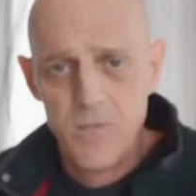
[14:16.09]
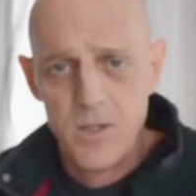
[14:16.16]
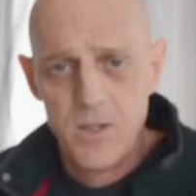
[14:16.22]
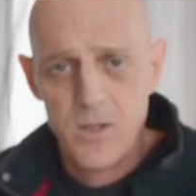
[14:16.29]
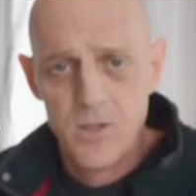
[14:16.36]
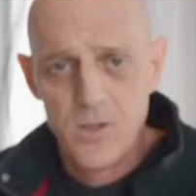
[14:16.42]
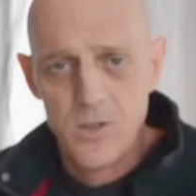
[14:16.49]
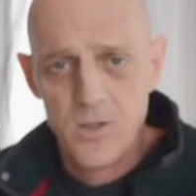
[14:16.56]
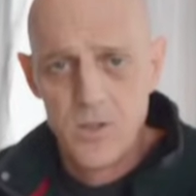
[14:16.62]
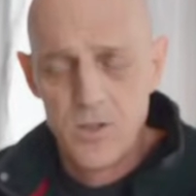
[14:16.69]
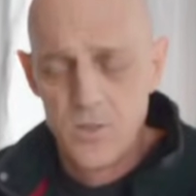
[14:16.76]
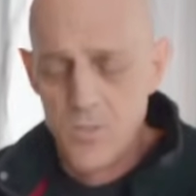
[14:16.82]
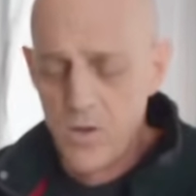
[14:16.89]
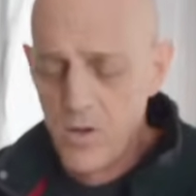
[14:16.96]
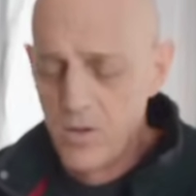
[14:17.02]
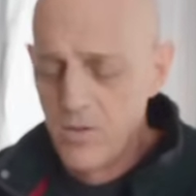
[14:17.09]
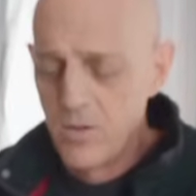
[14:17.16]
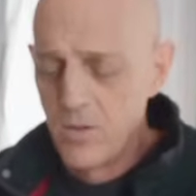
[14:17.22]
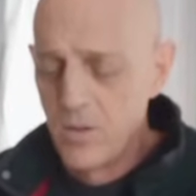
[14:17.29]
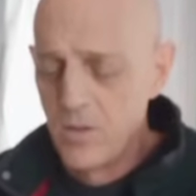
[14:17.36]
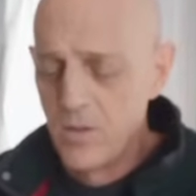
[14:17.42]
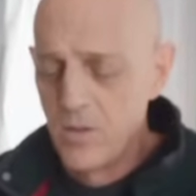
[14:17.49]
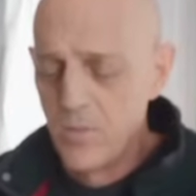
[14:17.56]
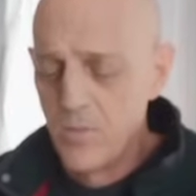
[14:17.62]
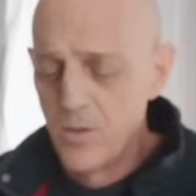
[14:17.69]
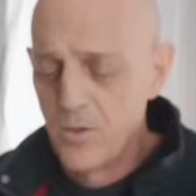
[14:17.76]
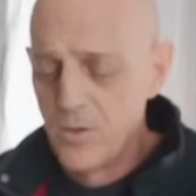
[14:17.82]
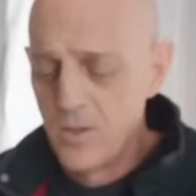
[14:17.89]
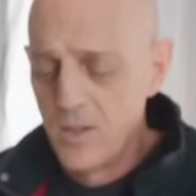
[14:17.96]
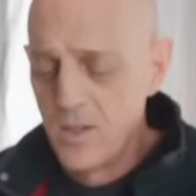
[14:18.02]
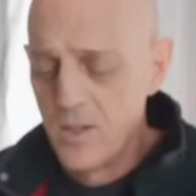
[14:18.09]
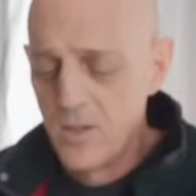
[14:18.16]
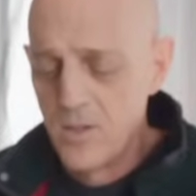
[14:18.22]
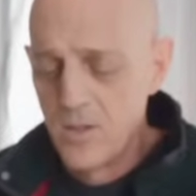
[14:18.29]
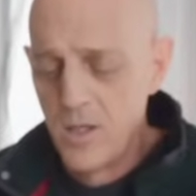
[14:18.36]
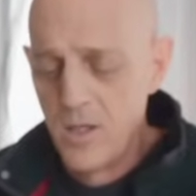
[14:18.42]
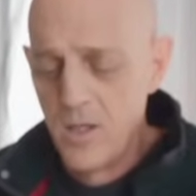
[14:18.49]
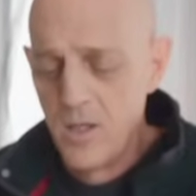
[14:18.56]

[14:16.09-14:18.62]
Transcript: because the smarter the, the person is,